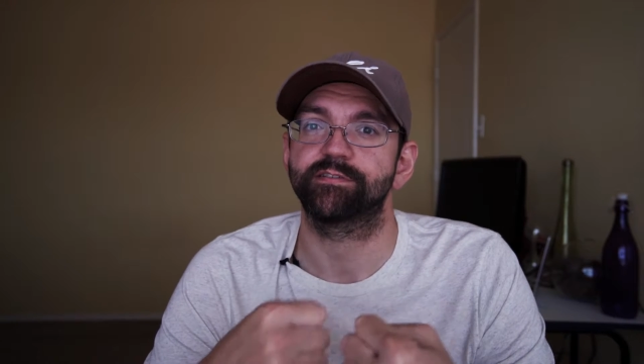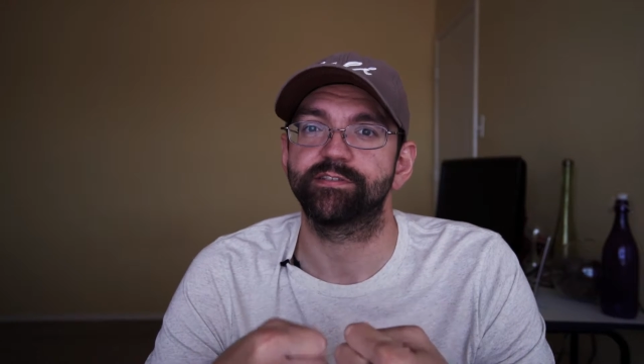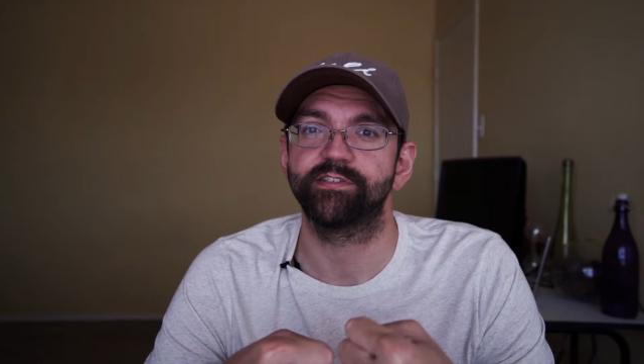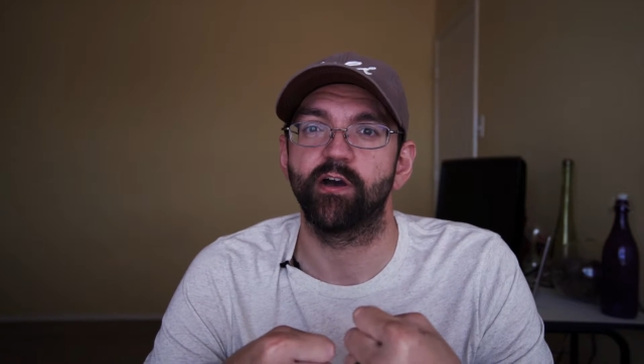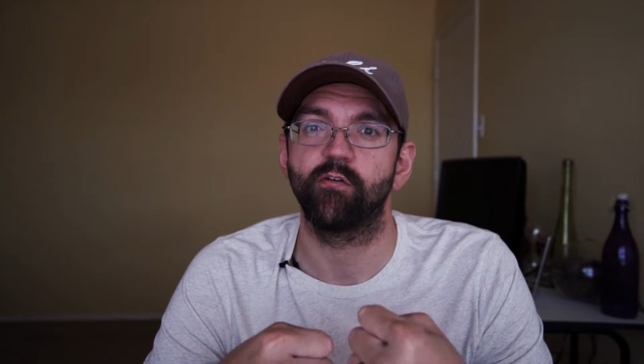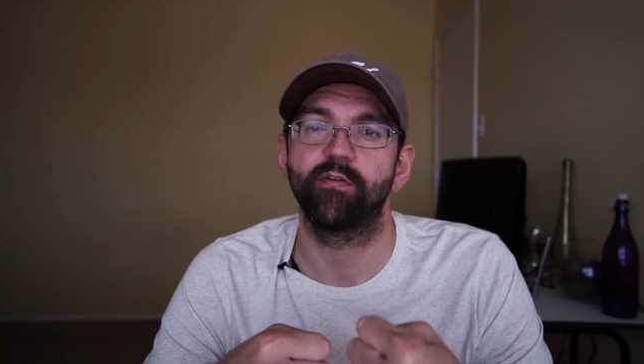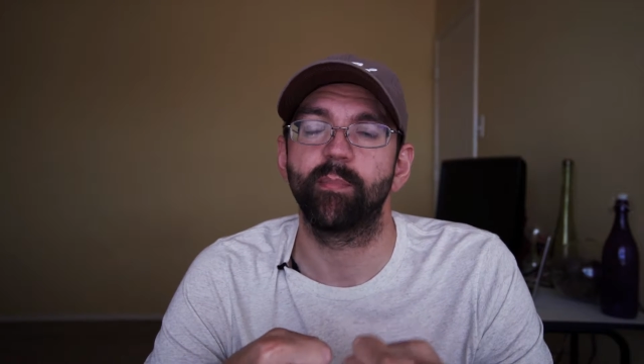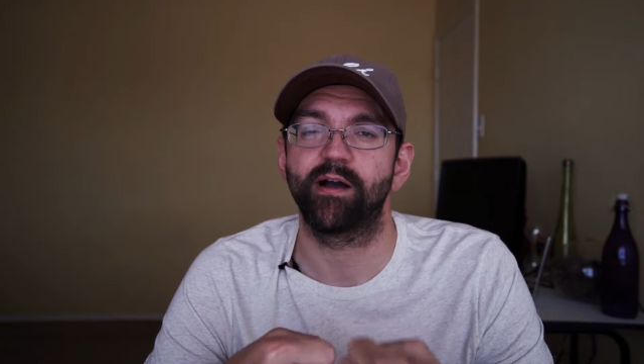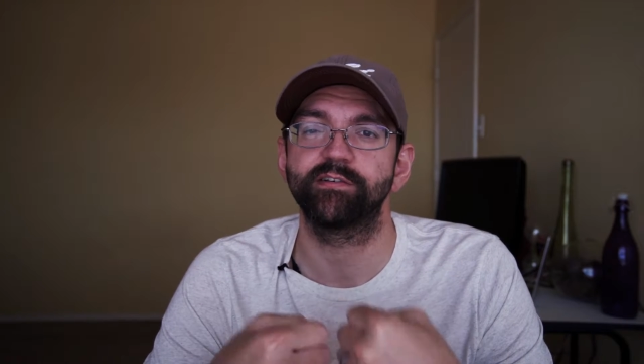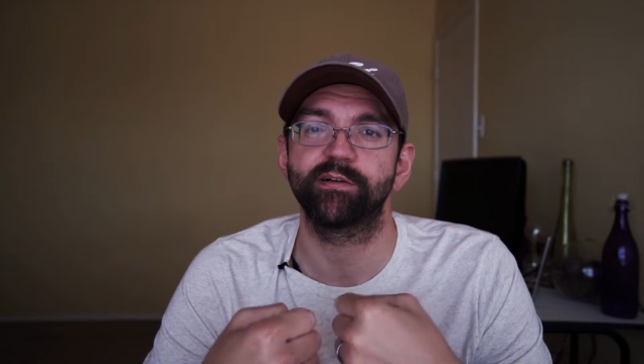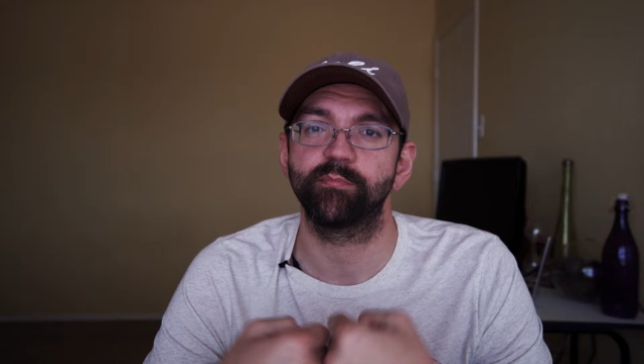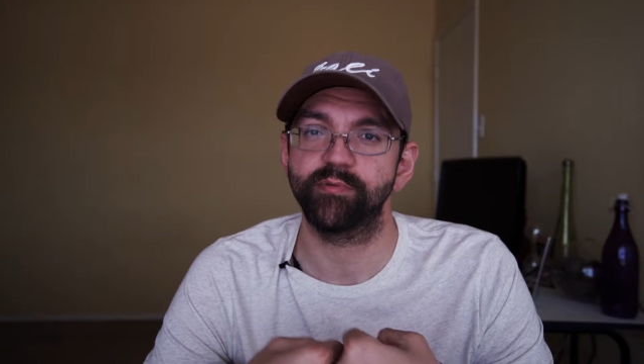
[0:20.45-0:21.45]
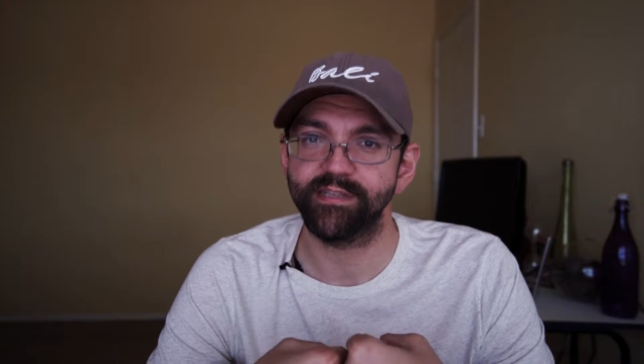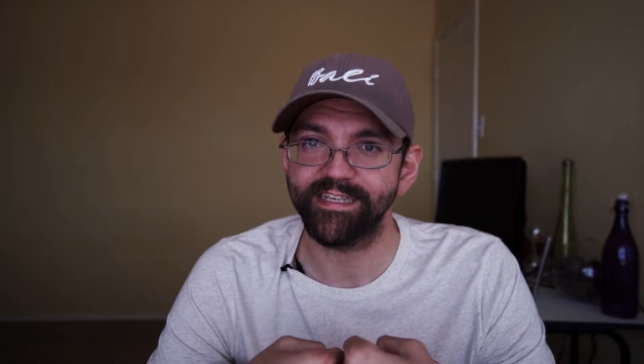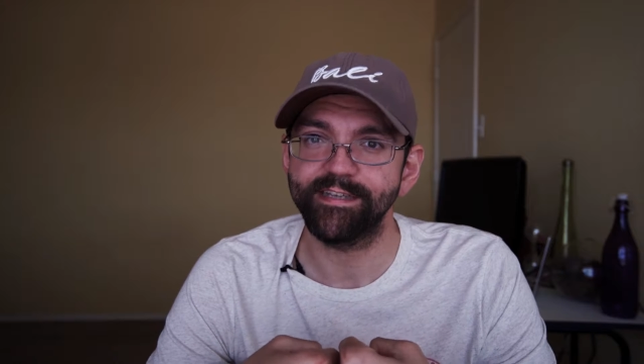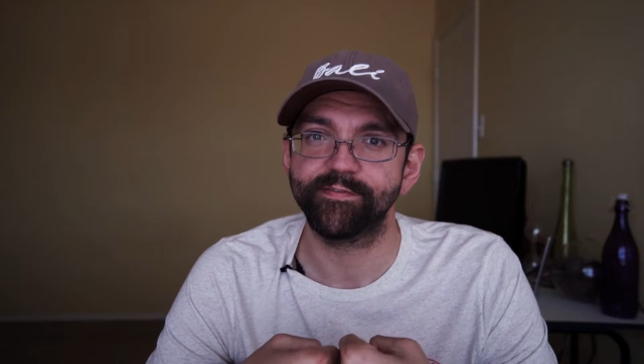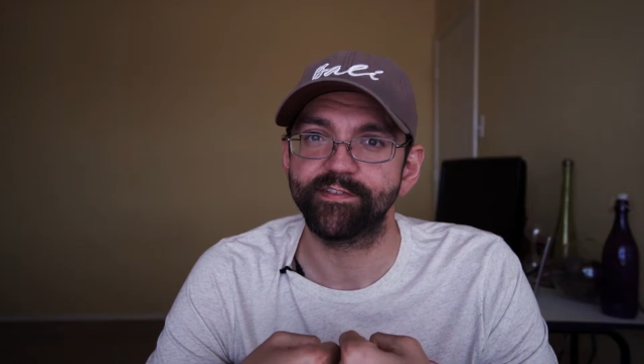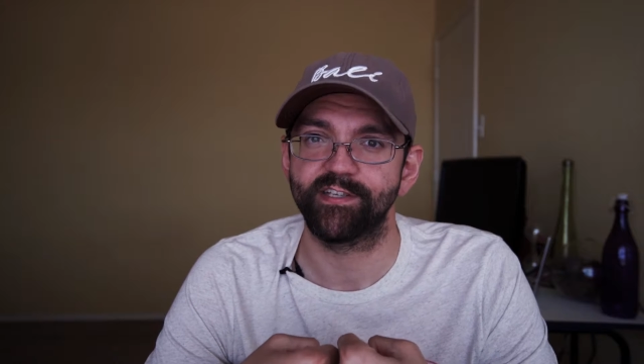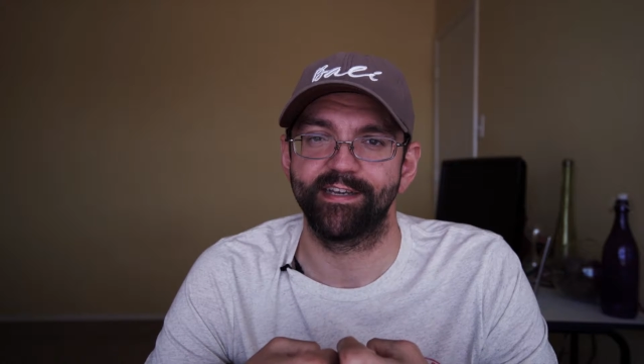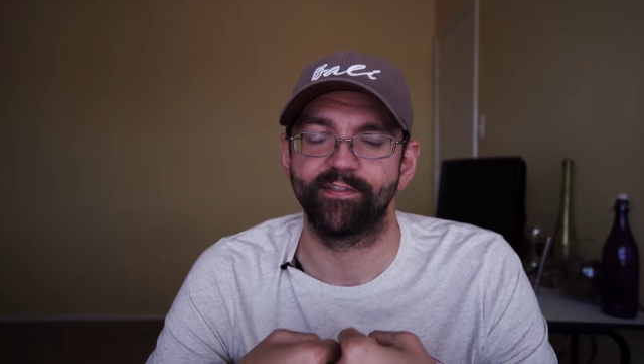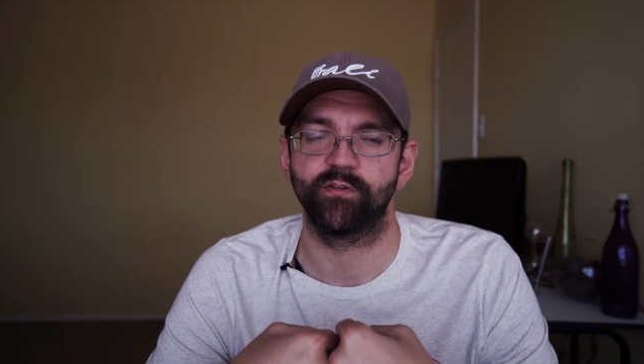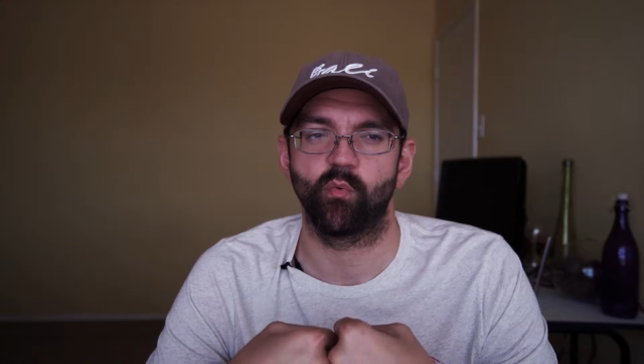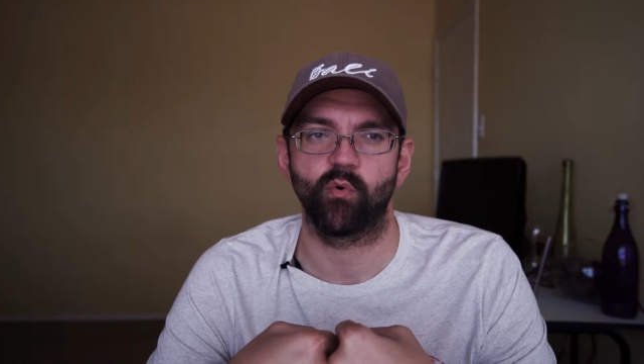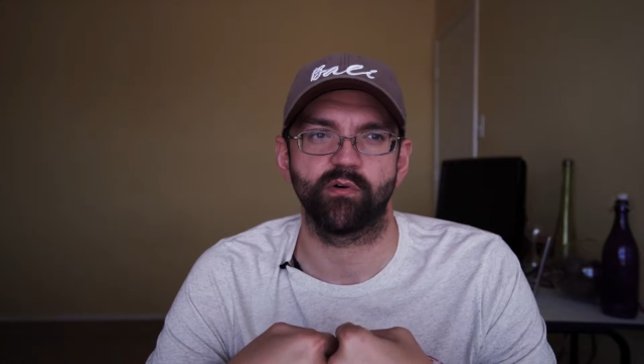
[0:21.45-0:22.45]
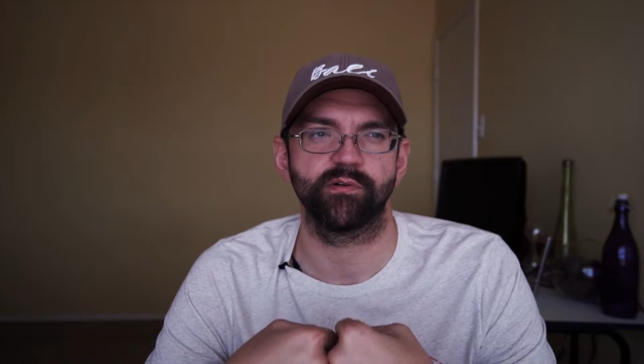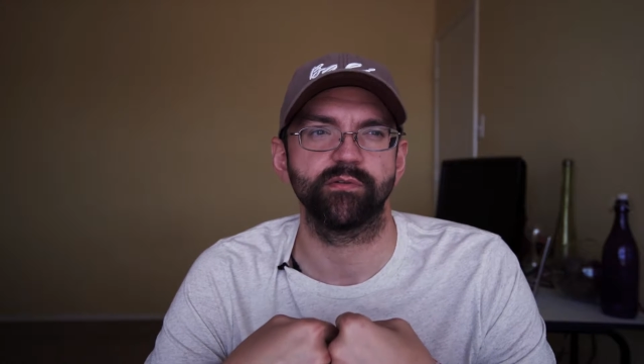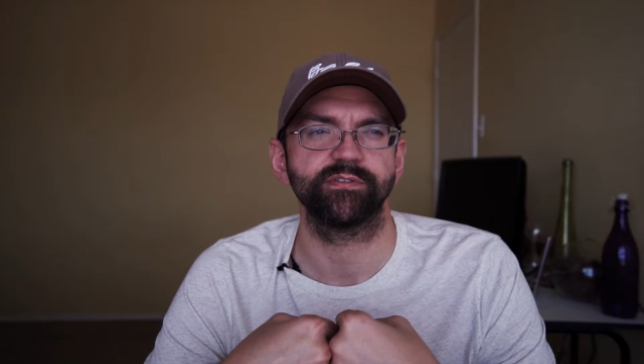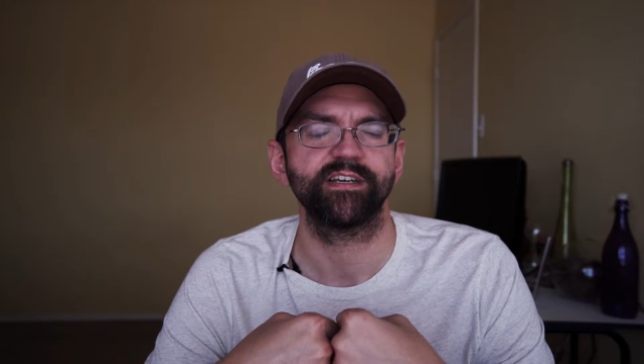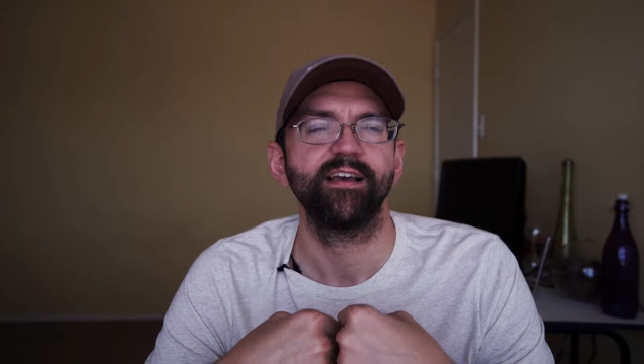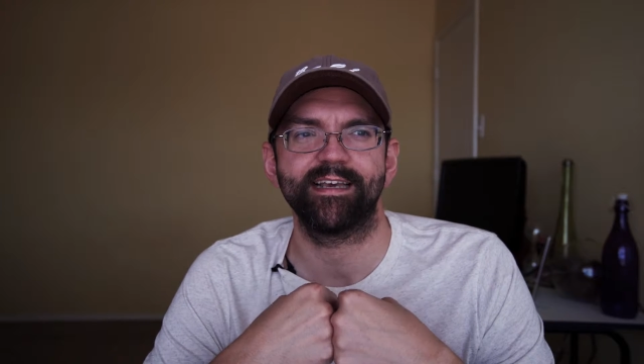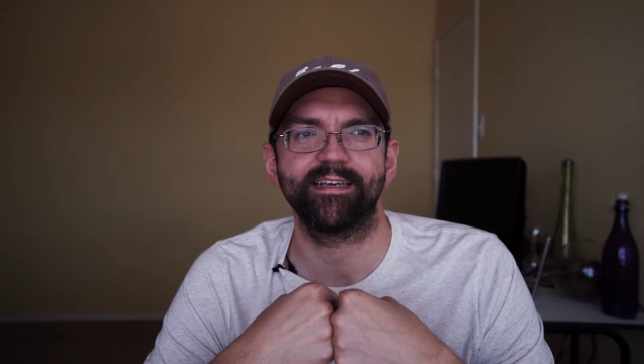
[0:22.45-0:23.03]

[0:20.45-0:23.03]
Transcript: yourself about your beliefs in the world.